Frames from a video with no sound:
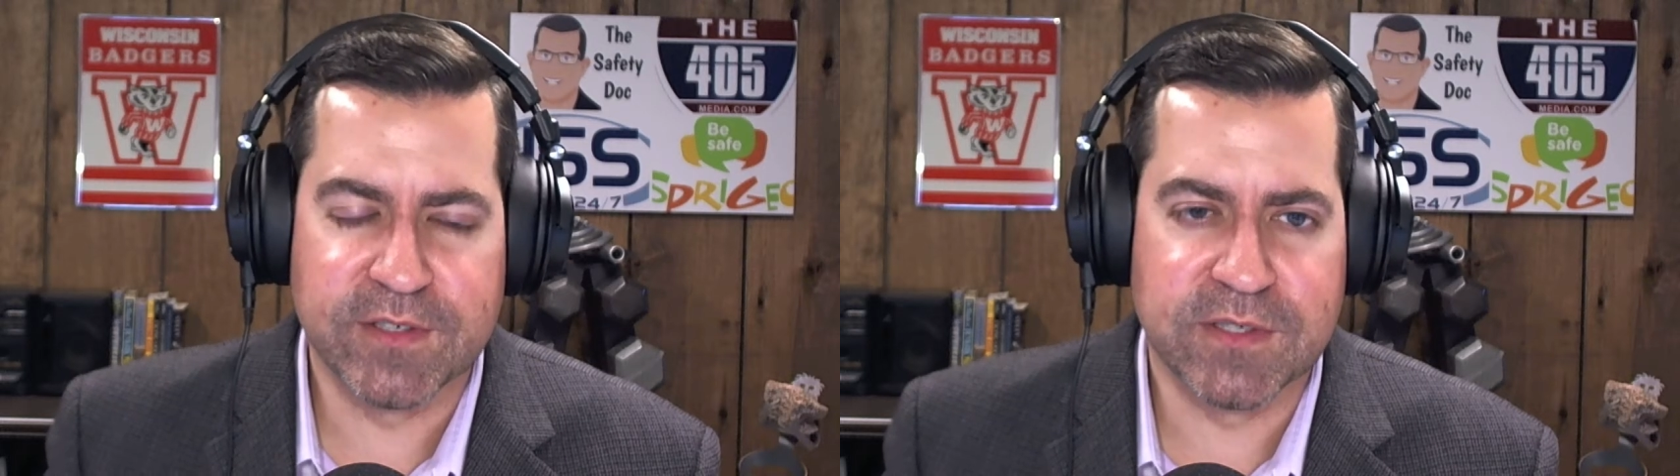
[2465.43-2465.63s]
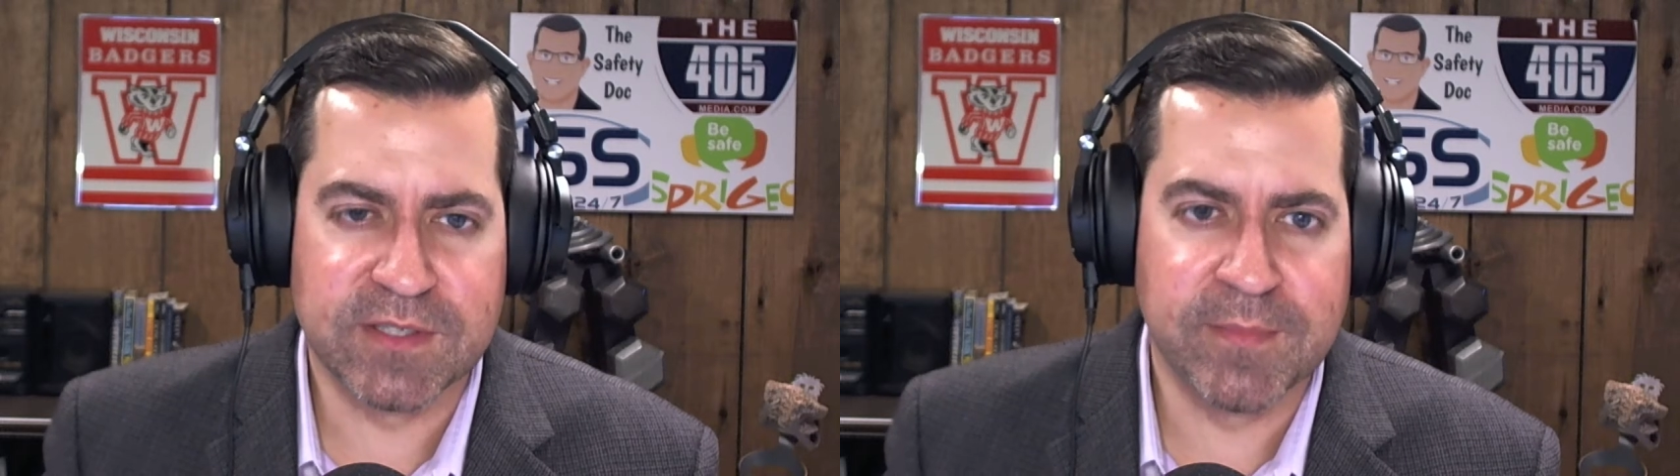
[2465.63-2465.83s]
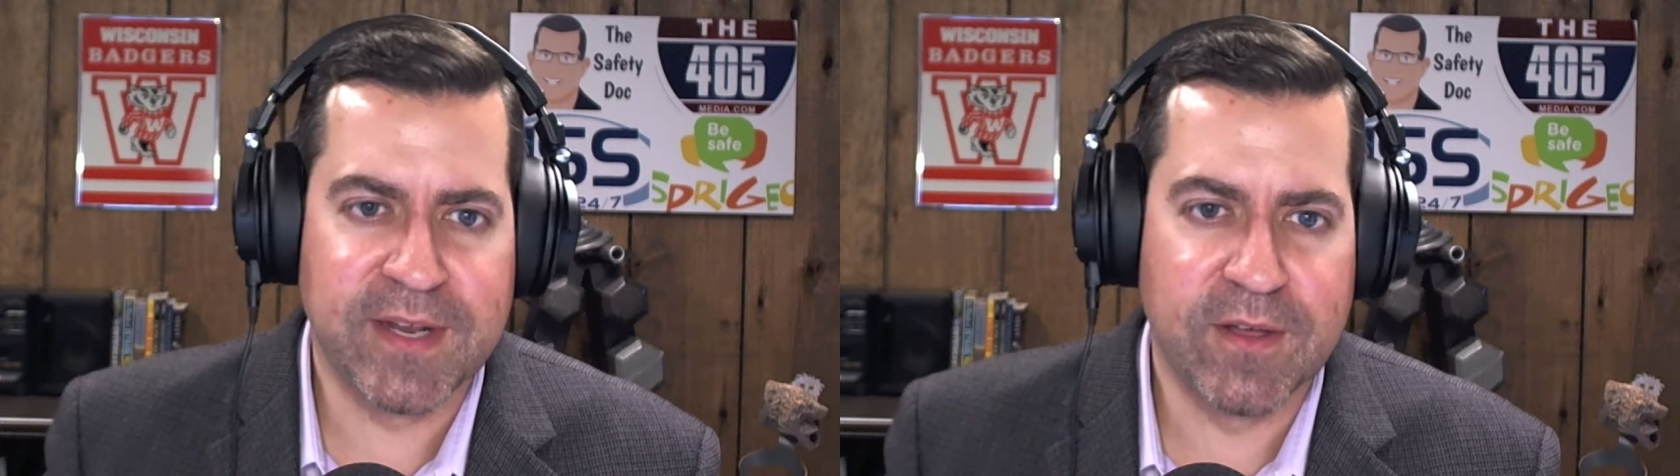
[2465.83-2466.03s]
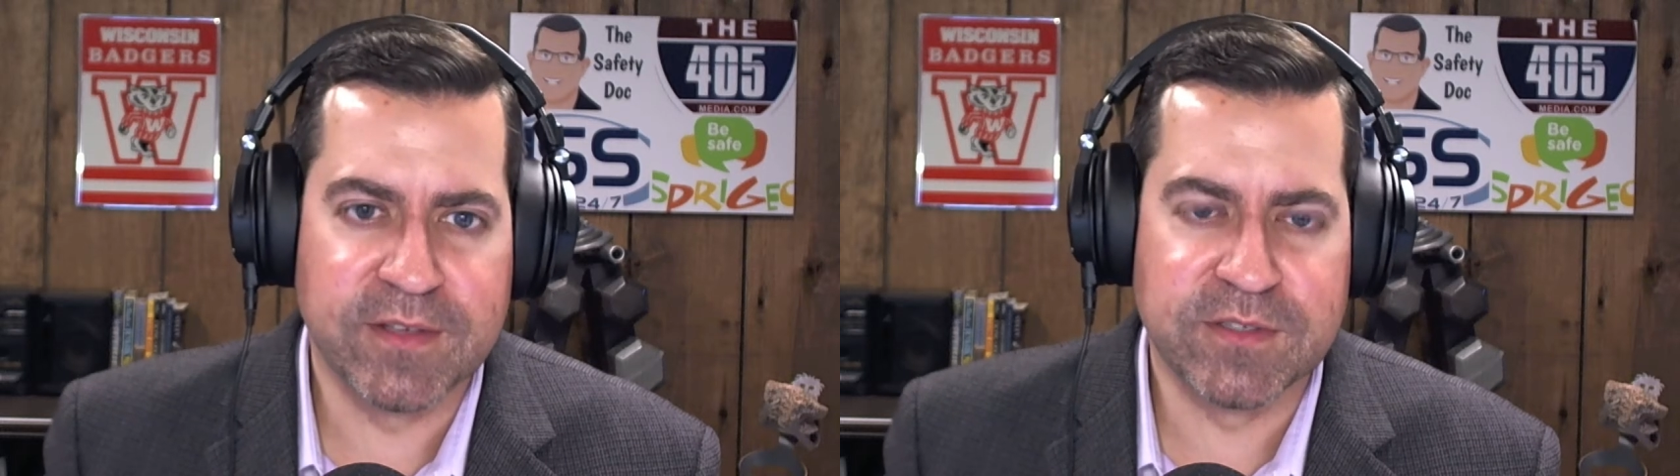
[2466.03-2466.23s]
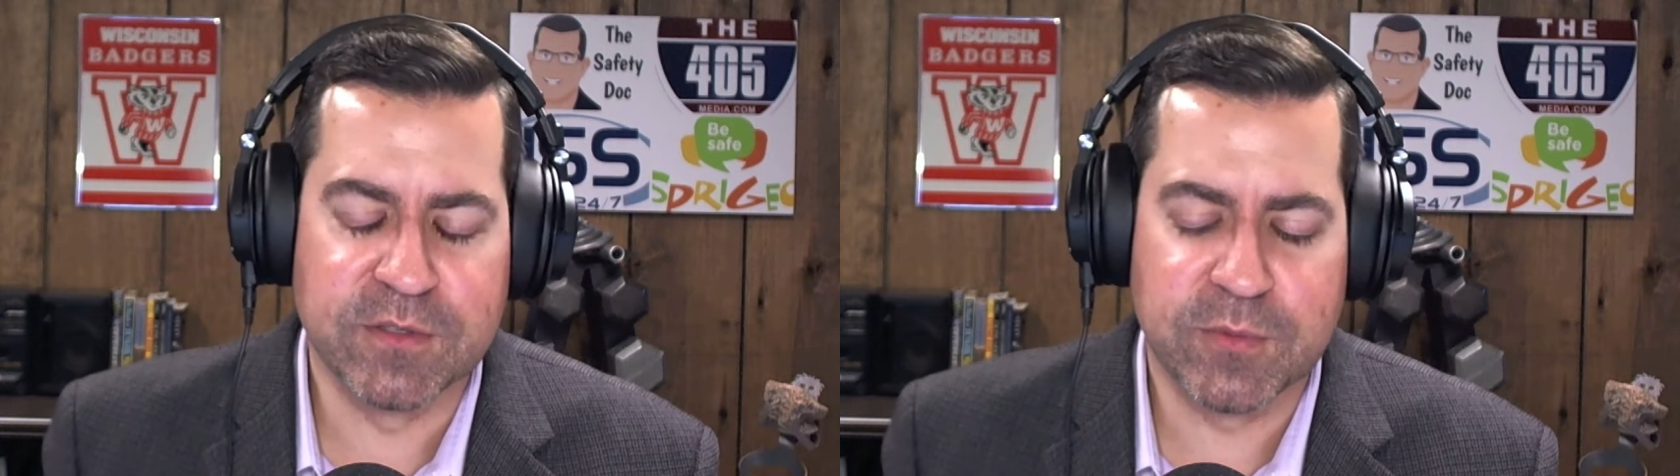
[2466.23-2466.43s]
So somebody
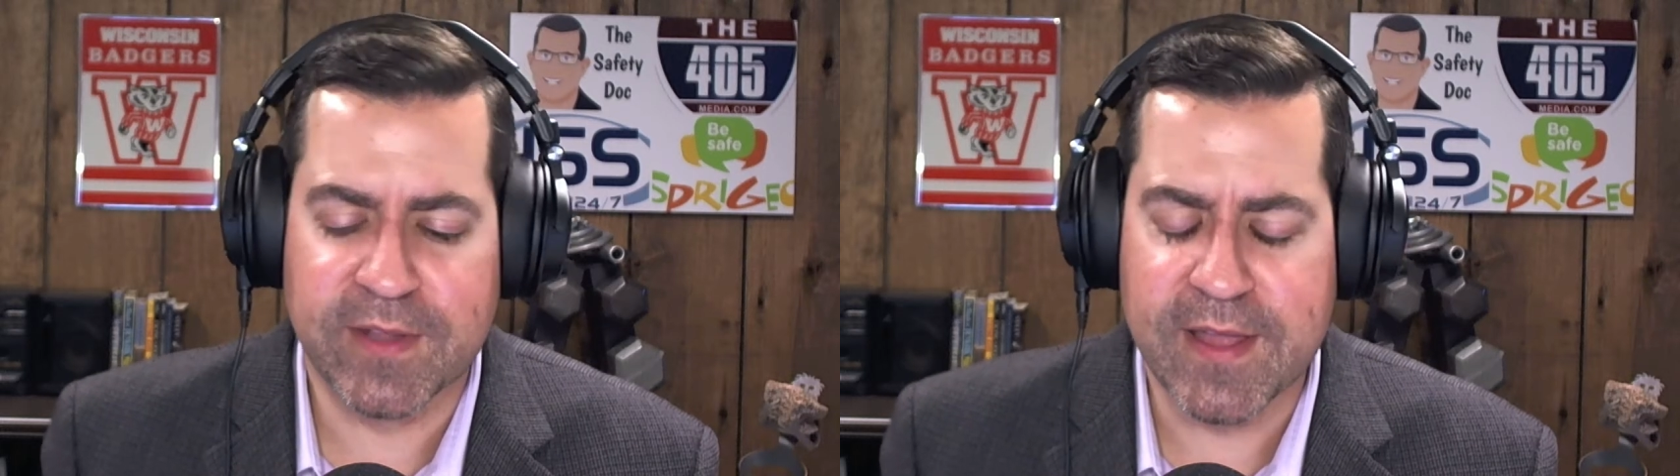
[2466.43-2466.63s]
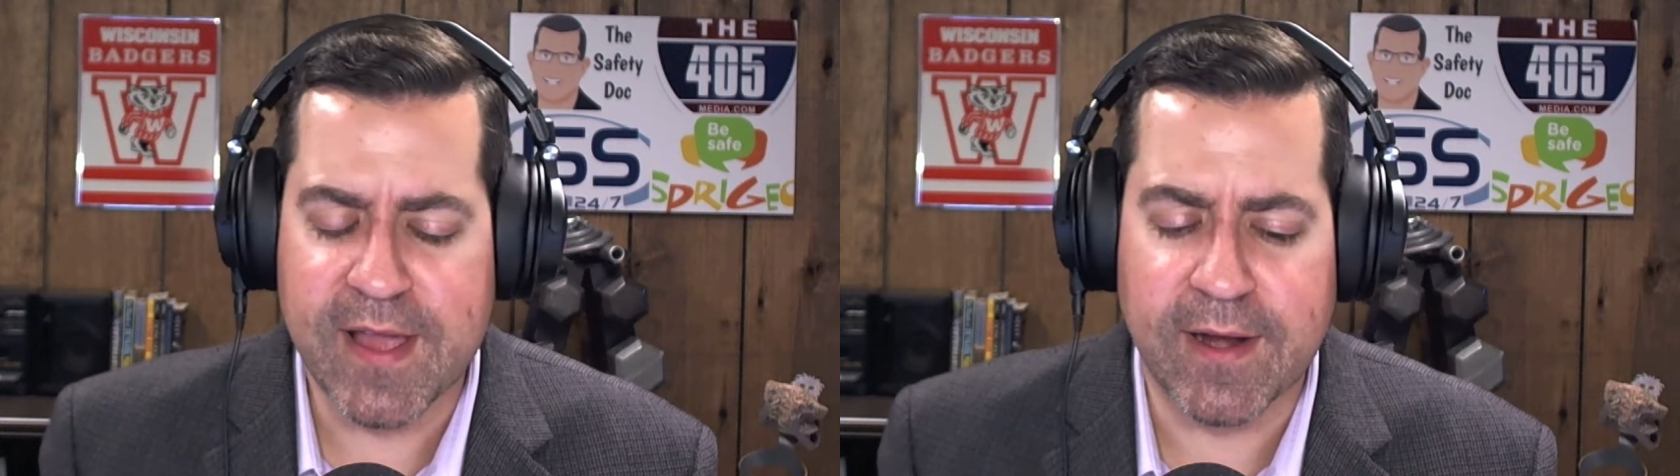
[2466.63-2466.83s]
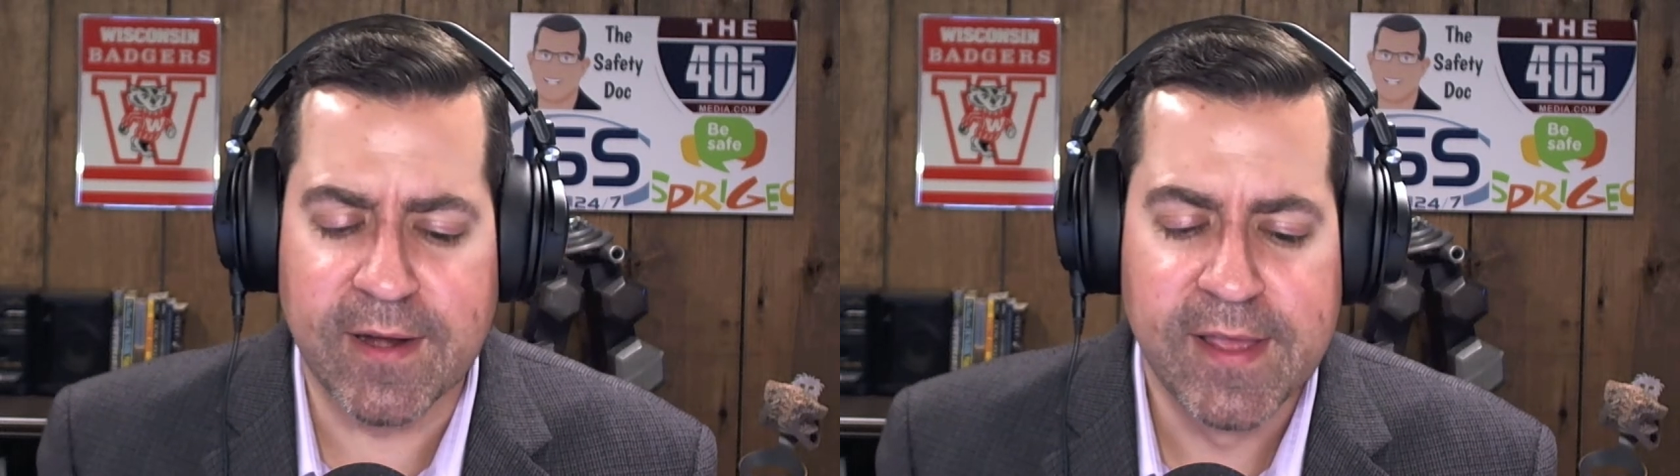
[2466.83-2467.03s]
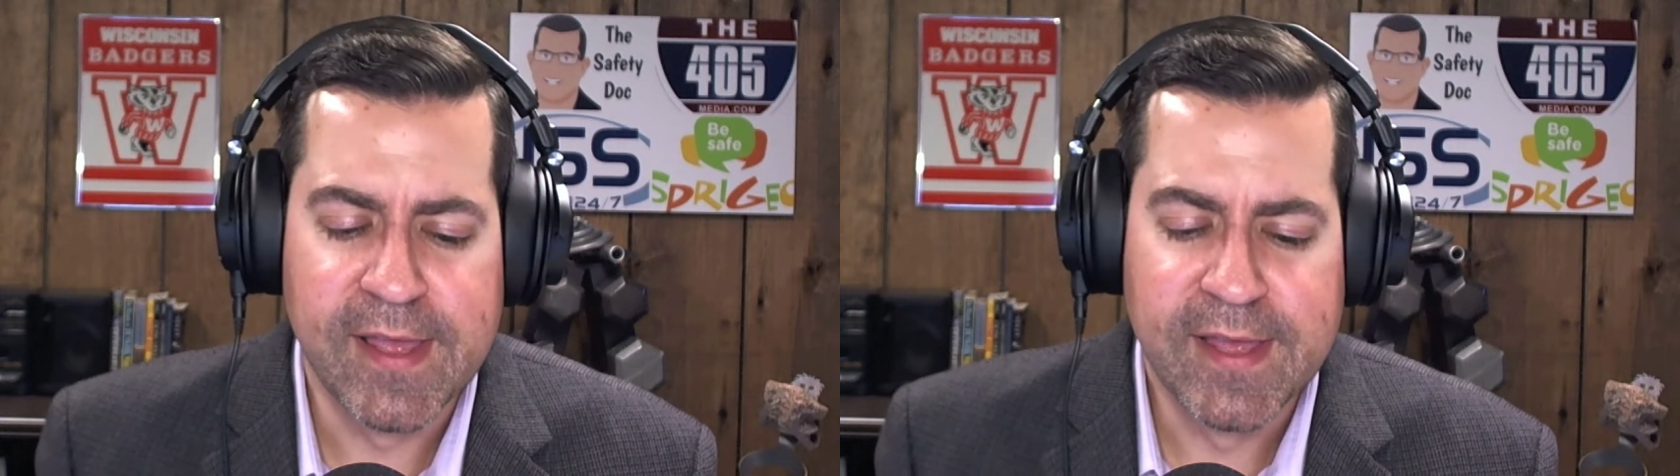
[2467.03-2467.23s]
always knows where they are.